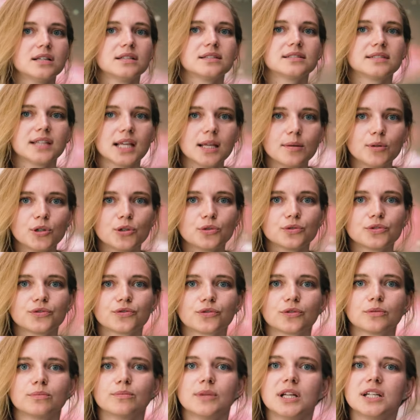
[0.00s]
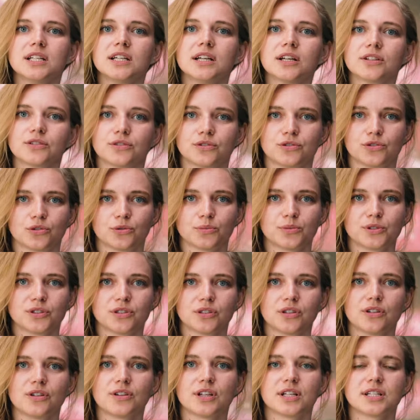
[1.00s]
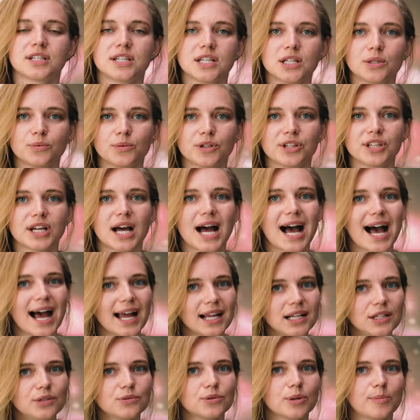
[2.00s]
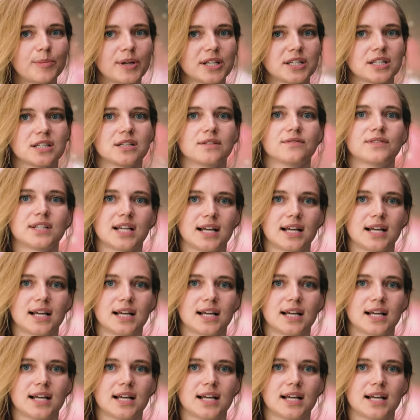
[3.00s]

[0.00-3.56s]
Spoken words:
Same goes for many other jobs that deal with highly repetitive